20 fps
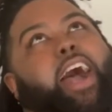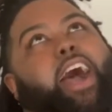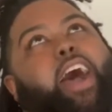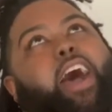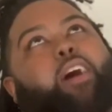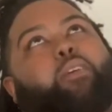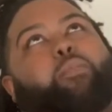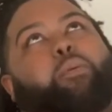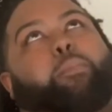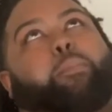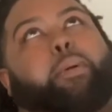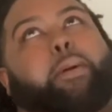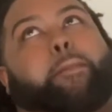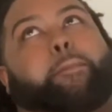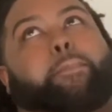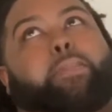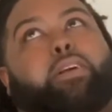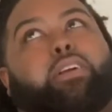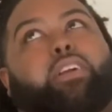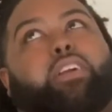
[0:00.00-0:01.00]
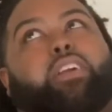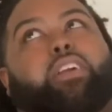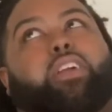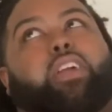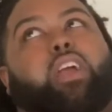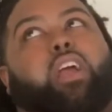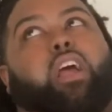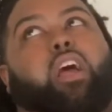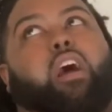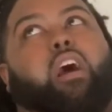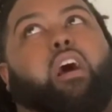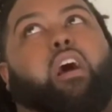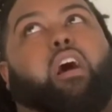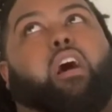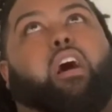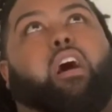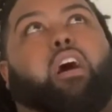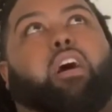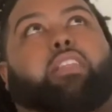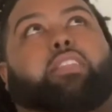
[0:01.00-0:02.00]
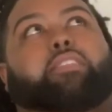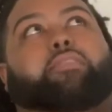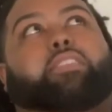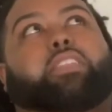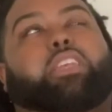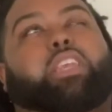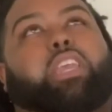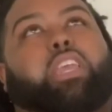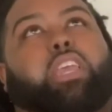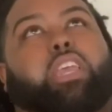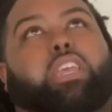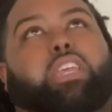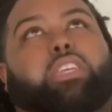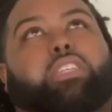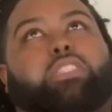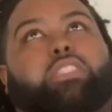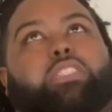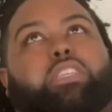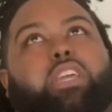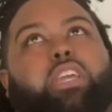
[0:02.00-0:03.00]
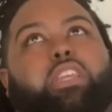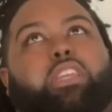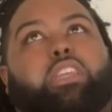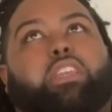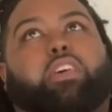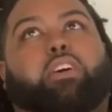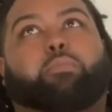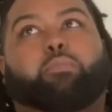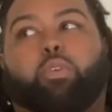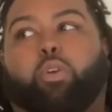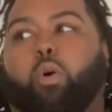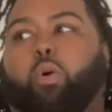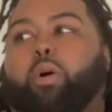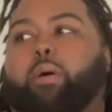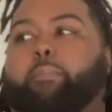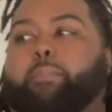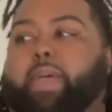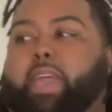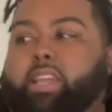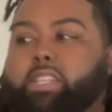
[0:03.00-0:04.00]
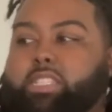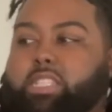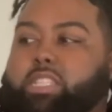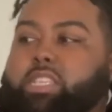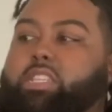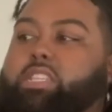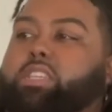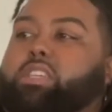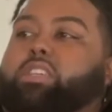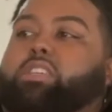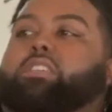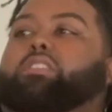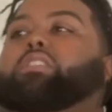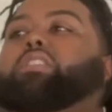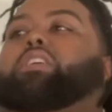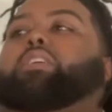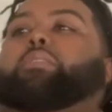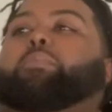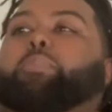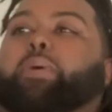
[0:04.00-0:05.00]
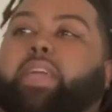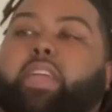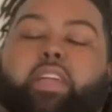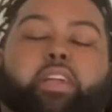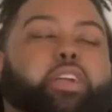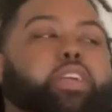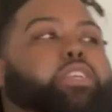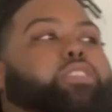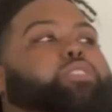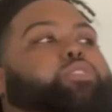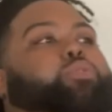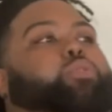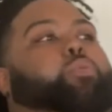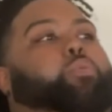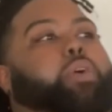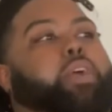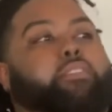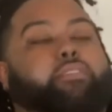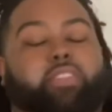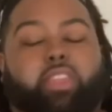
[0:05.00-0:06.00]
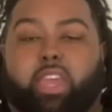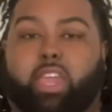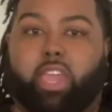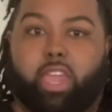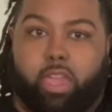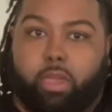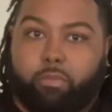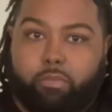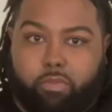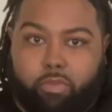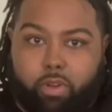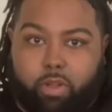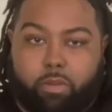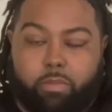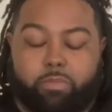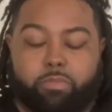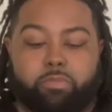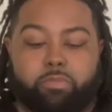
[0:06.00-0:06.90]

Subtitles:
I remember all of the kids ended up going back to their parents or wherever they came from.